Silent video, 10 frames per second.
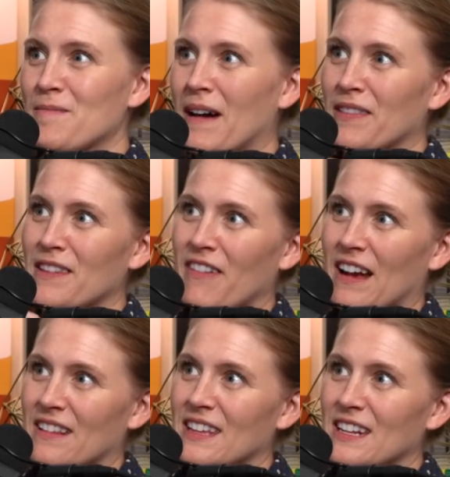about the
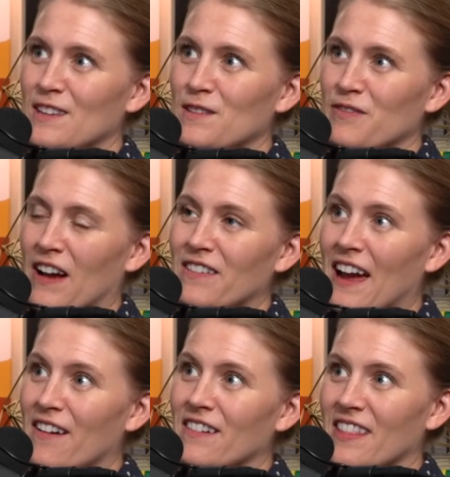fact that you found
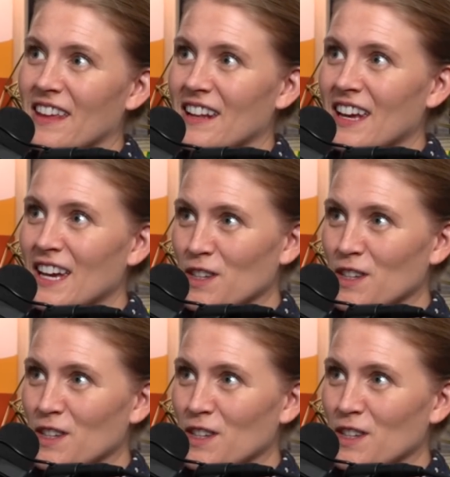out that